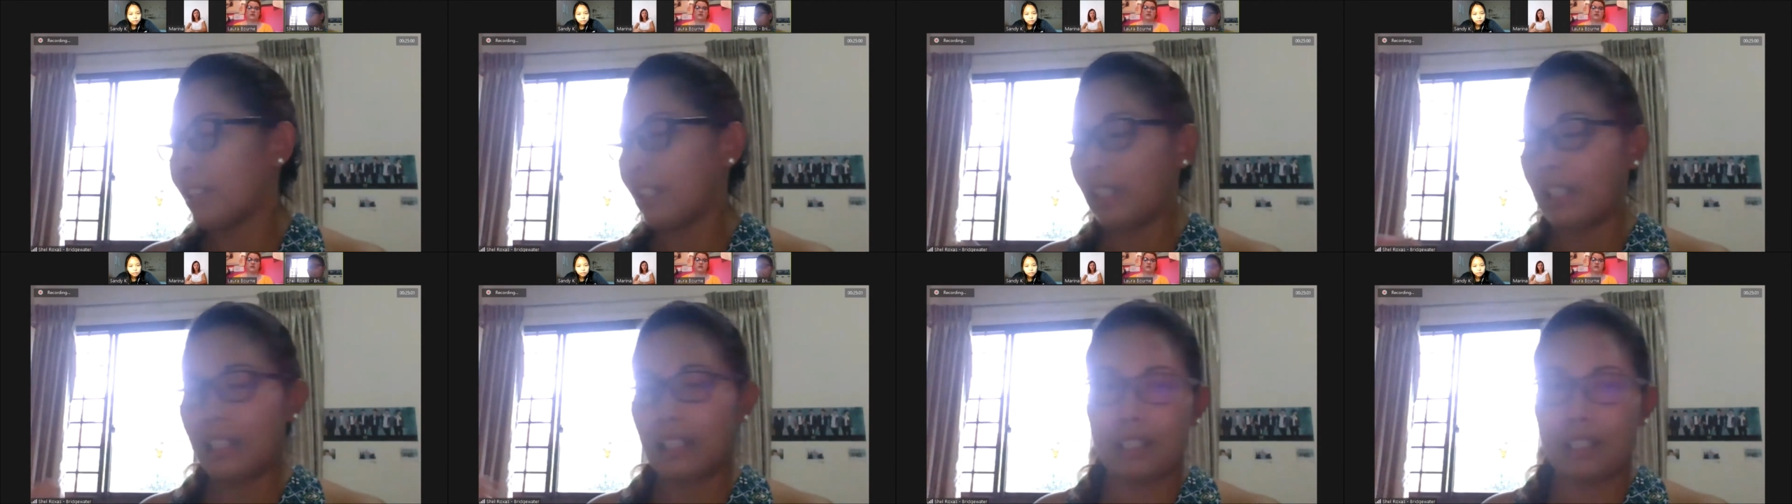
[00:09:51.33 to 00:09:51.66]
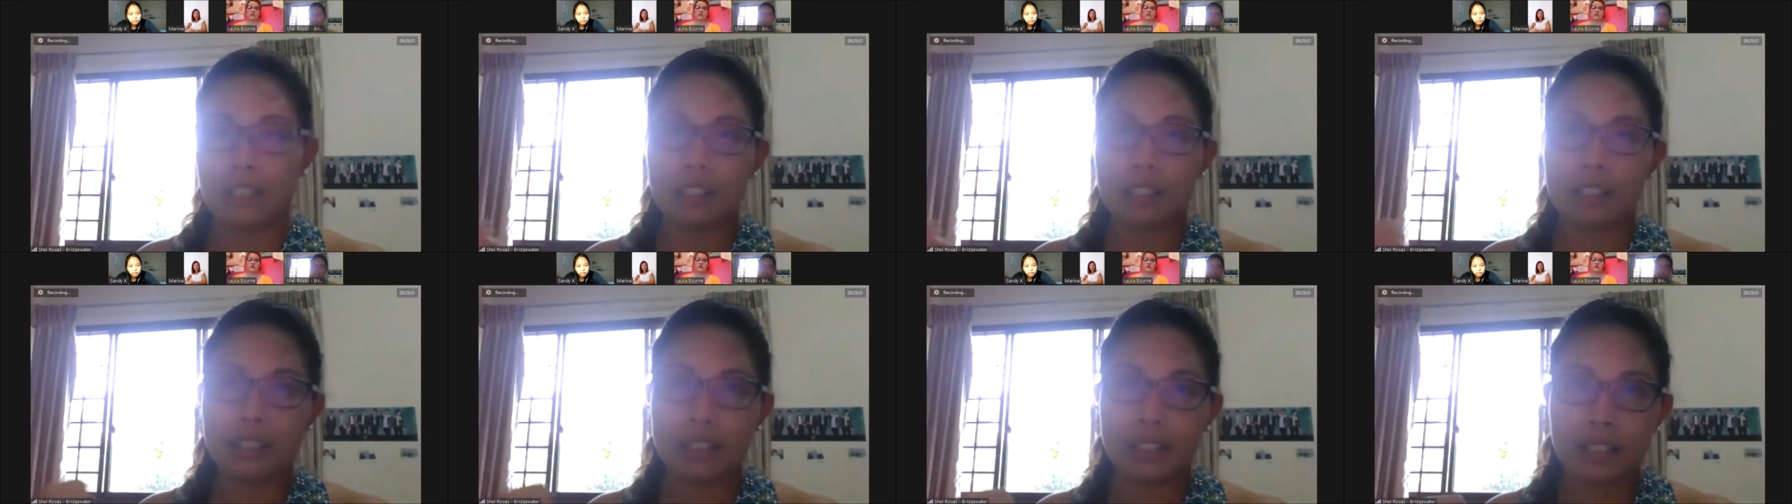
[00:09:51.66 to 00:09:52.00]

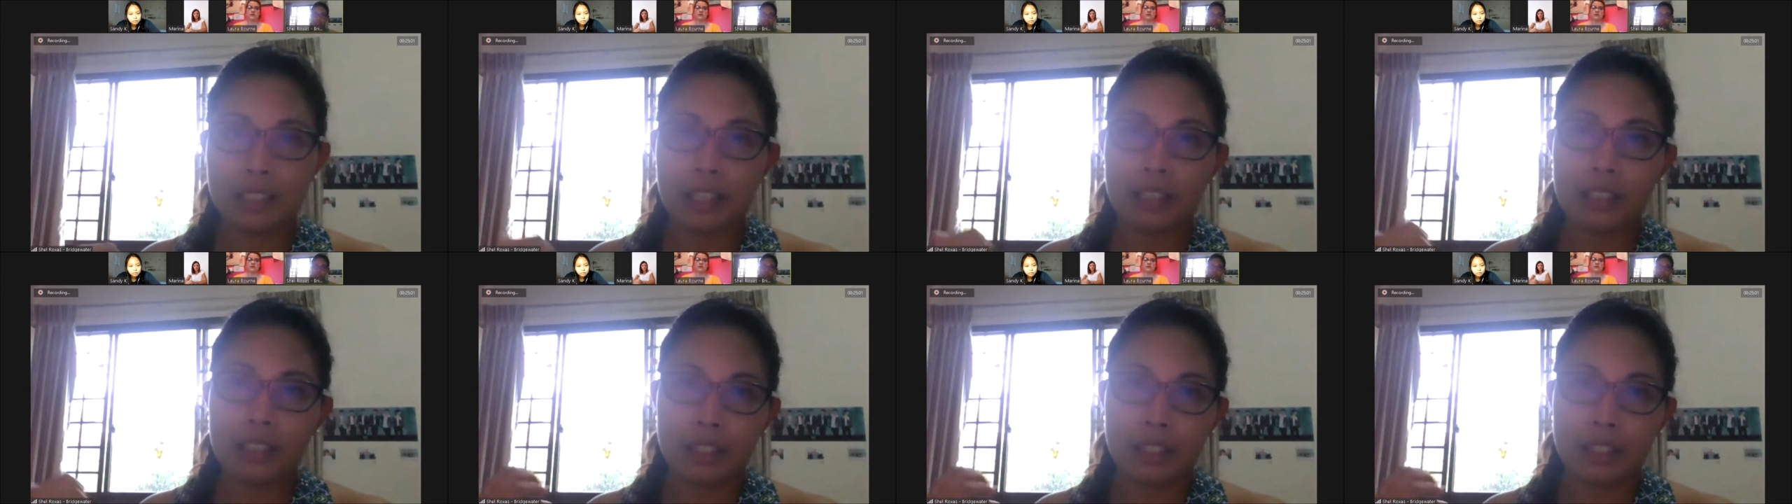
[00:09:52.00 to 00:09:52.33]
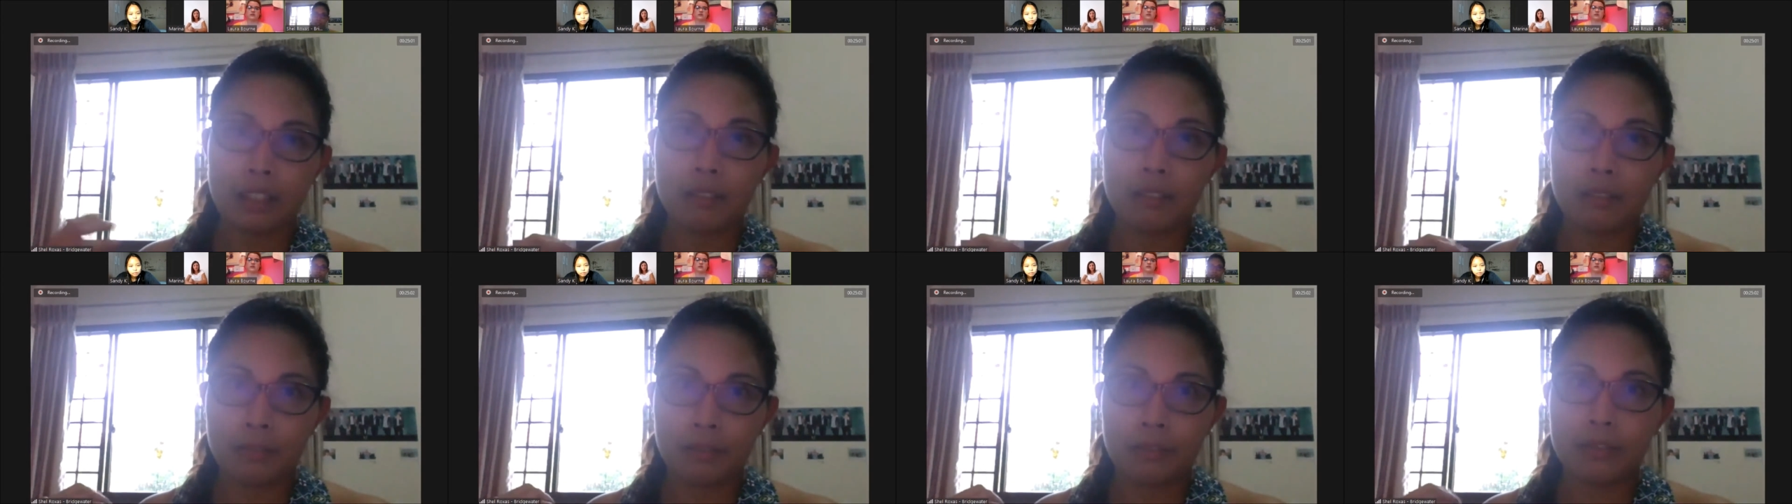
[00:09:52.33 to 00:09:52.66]
the
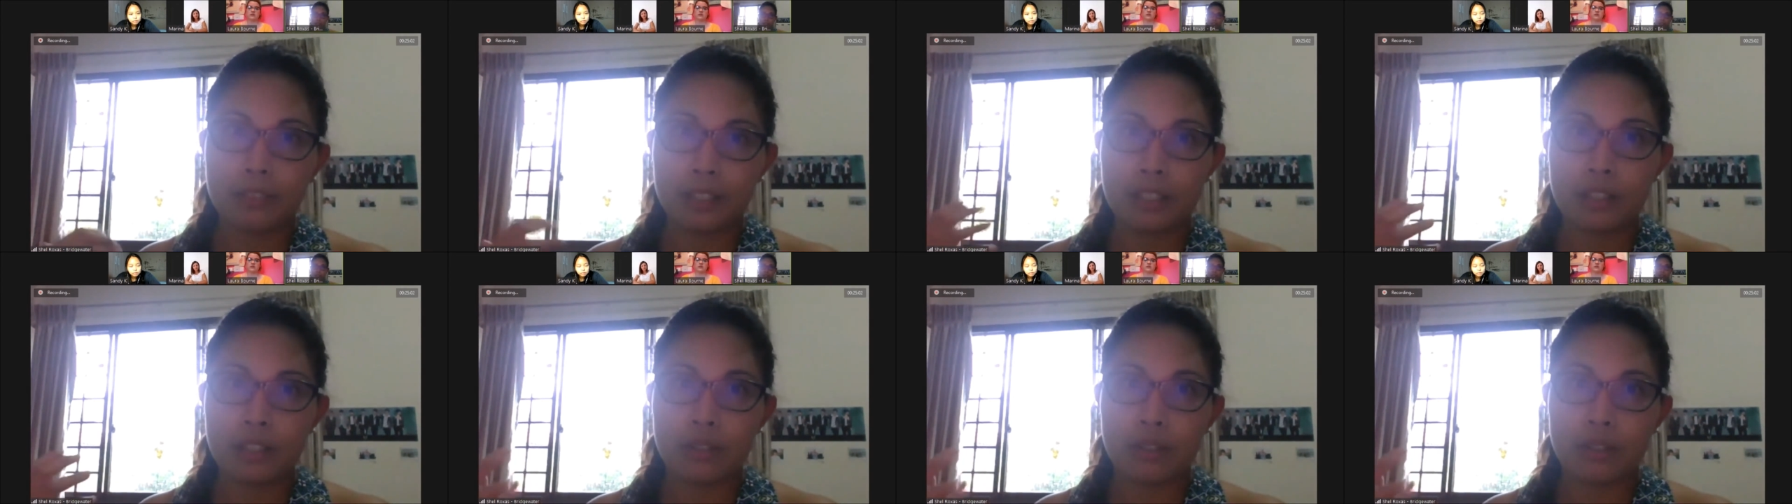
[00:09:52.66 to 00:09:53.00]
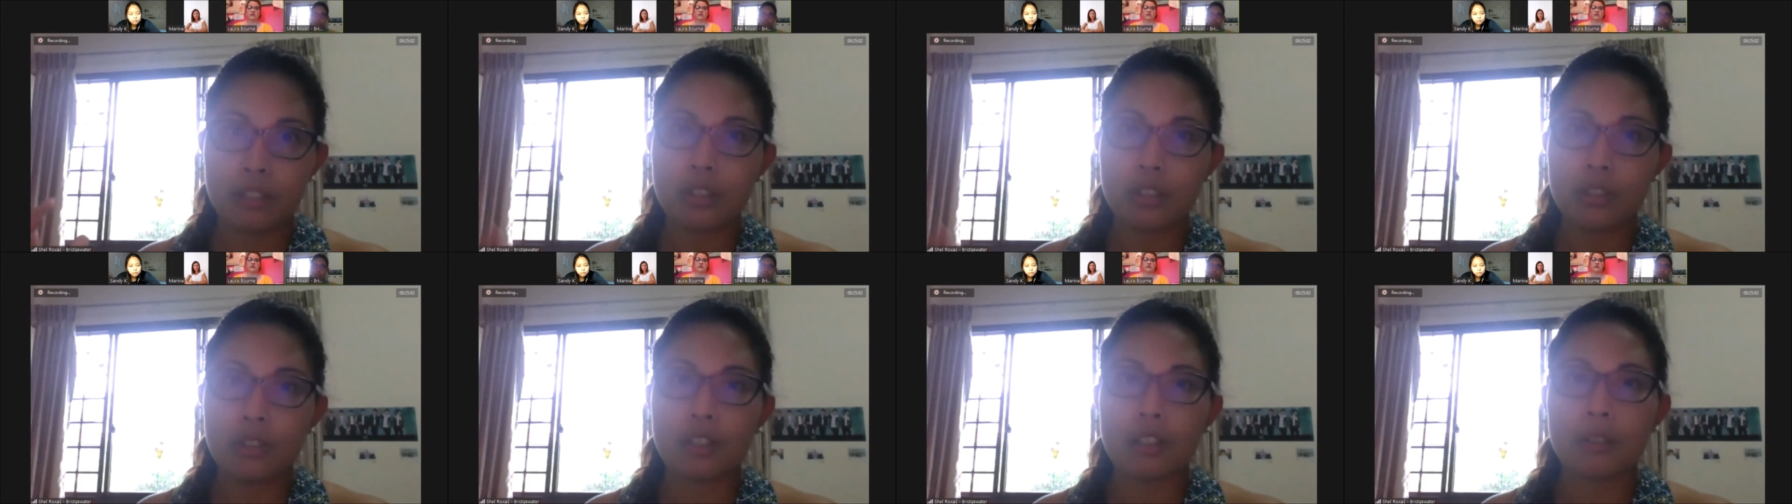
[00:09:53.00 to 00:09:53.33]
selling of this
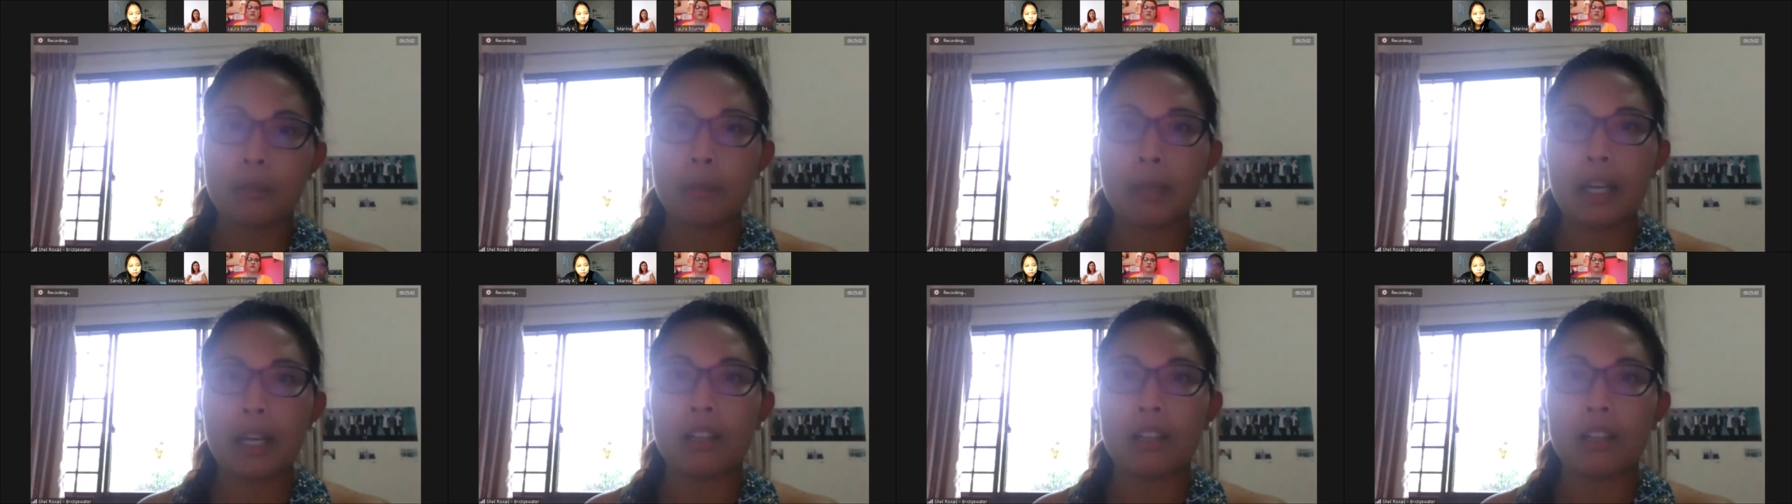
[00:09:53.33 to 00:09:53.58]
traditional